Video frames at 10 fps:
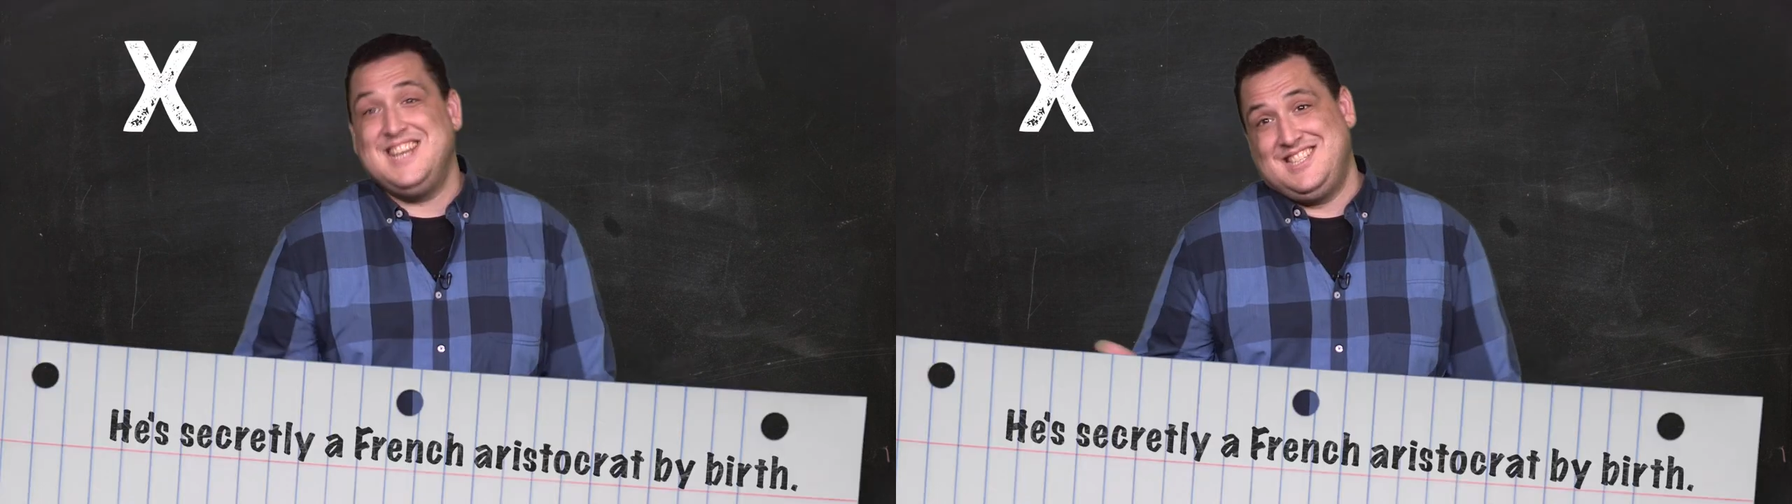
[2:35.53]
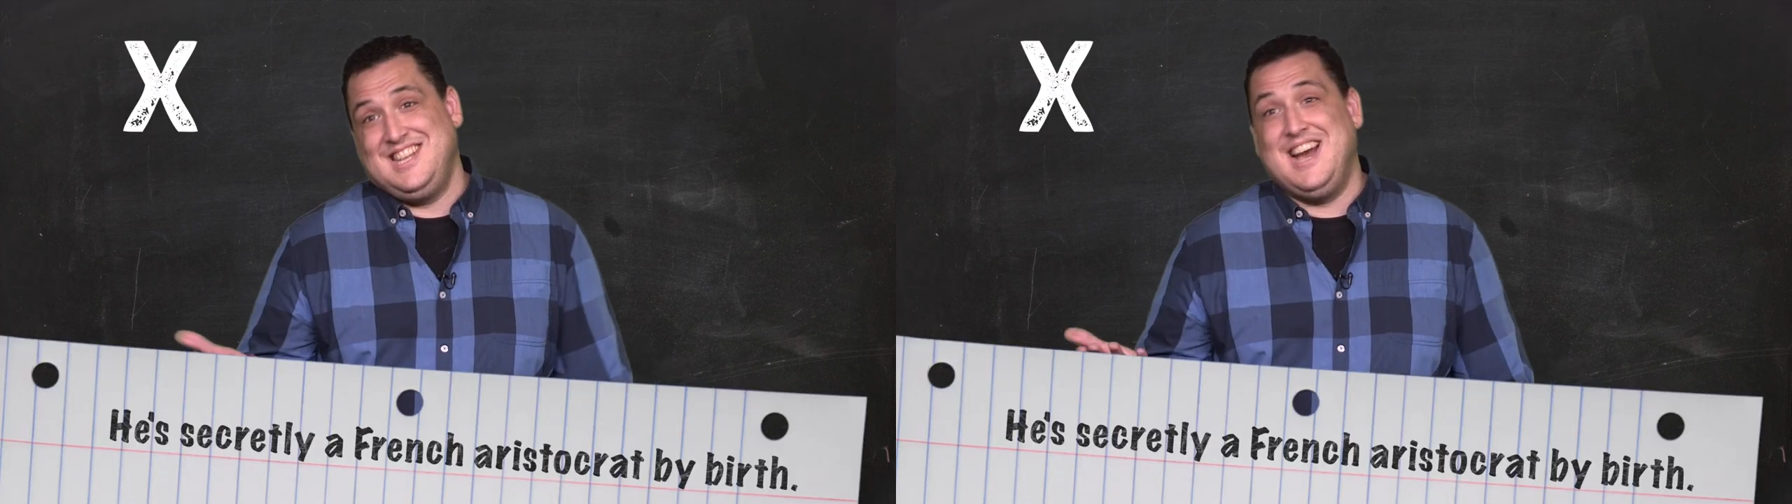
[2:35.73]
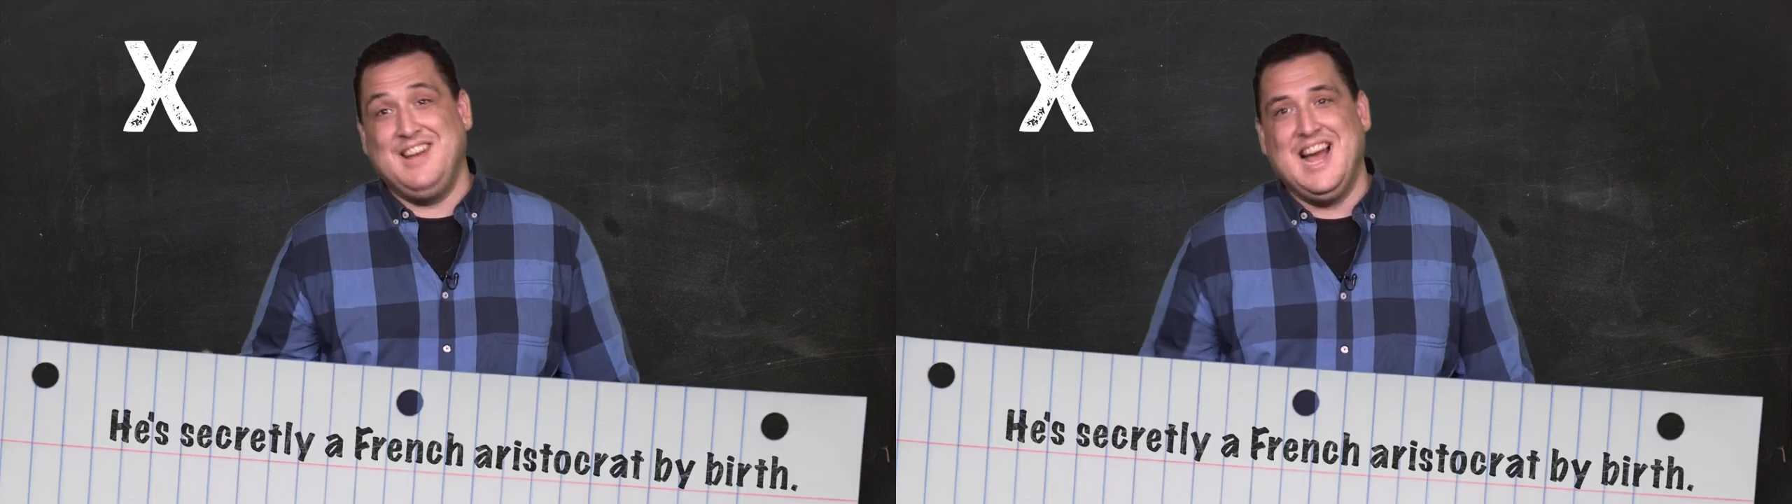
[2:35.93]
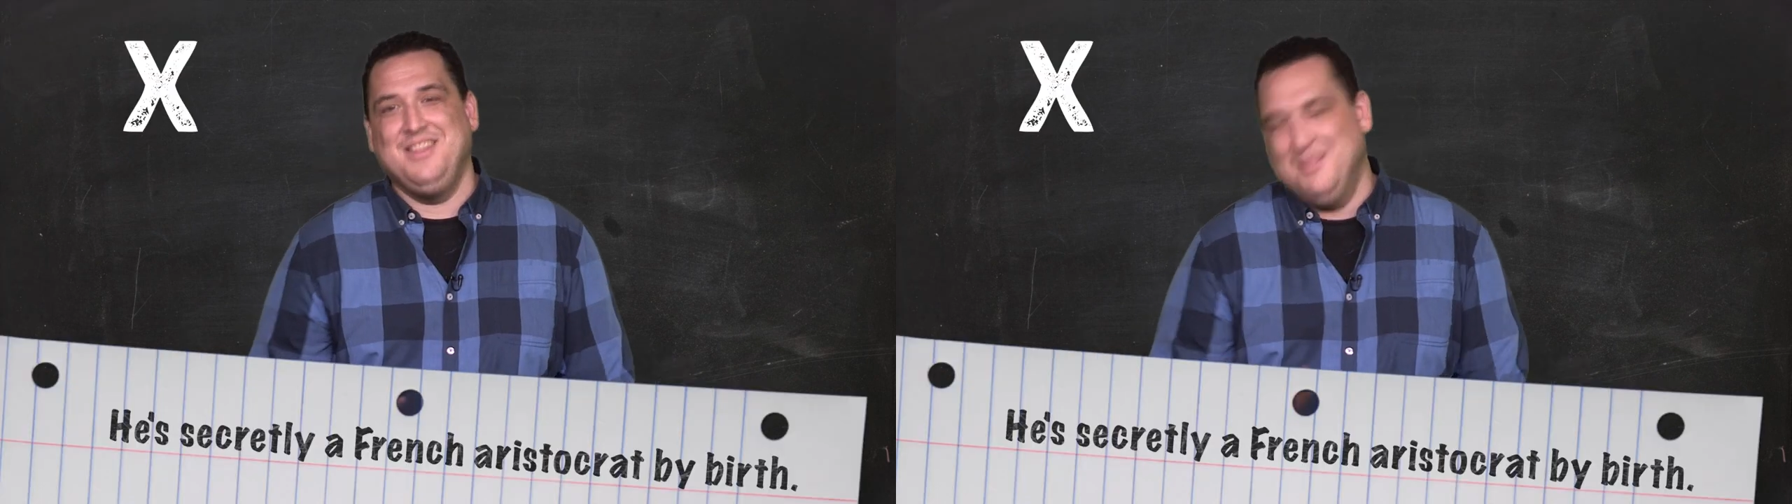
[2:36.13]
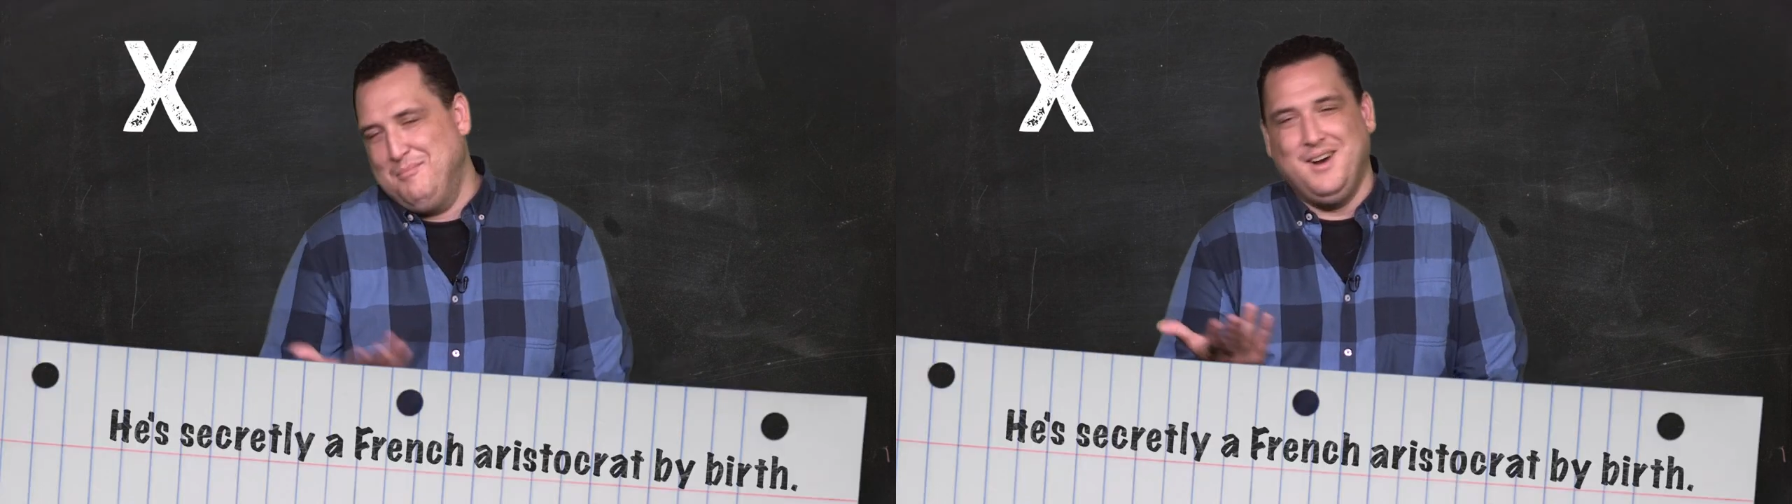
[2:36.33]
actually how he
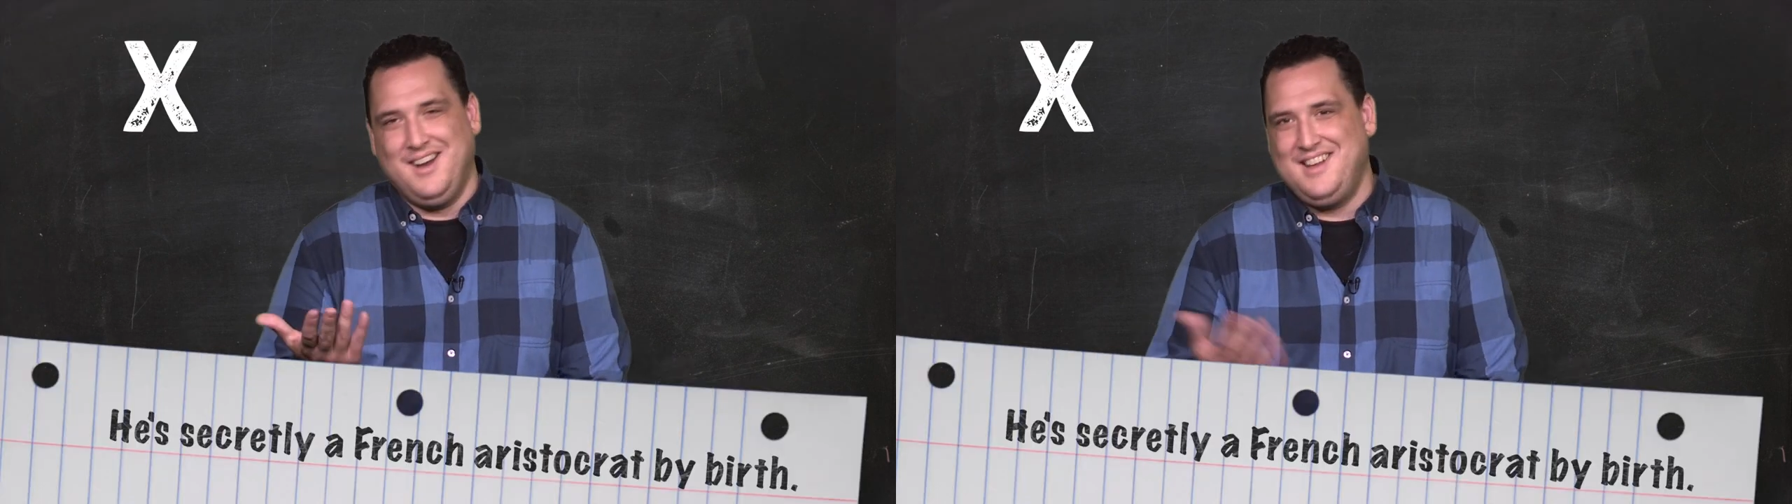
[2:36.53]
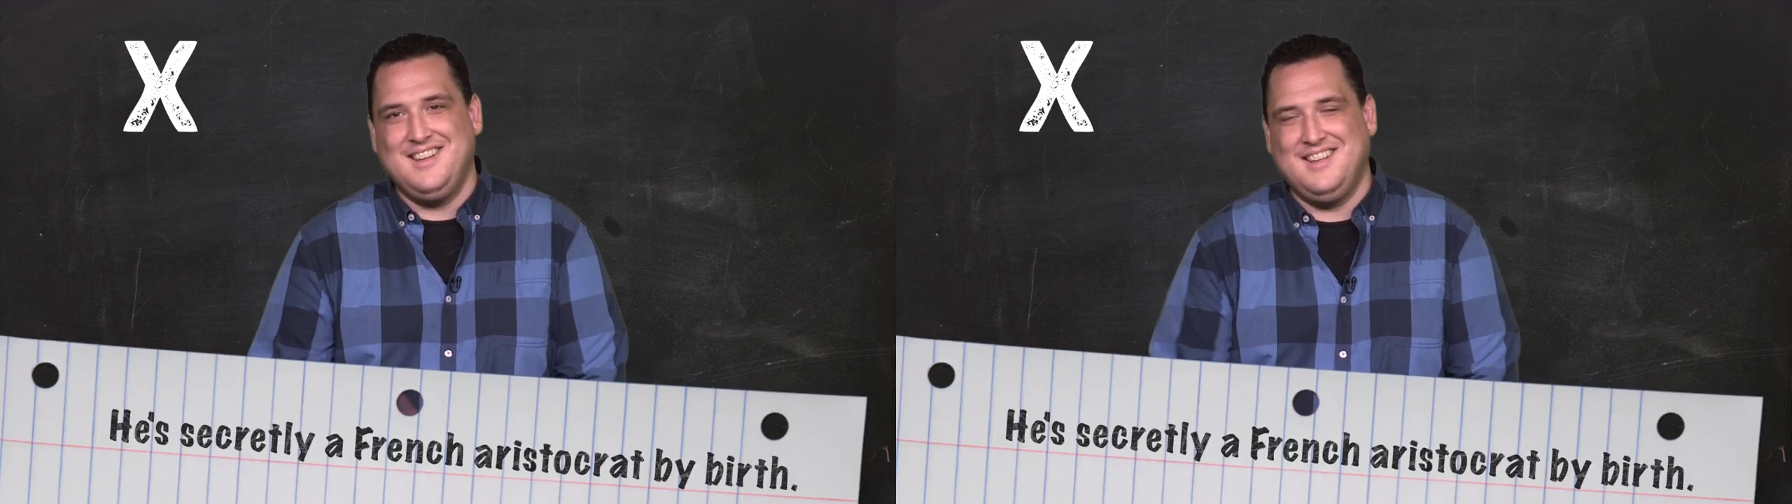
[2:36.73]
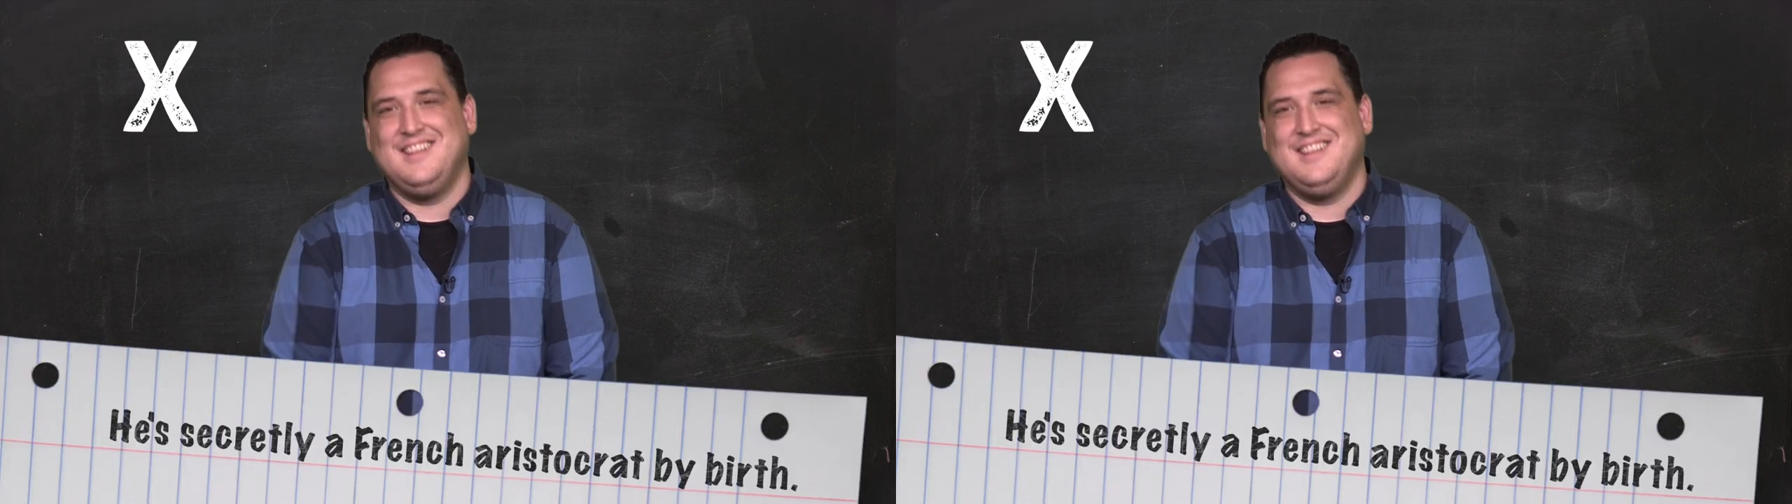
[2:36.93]
got in the book,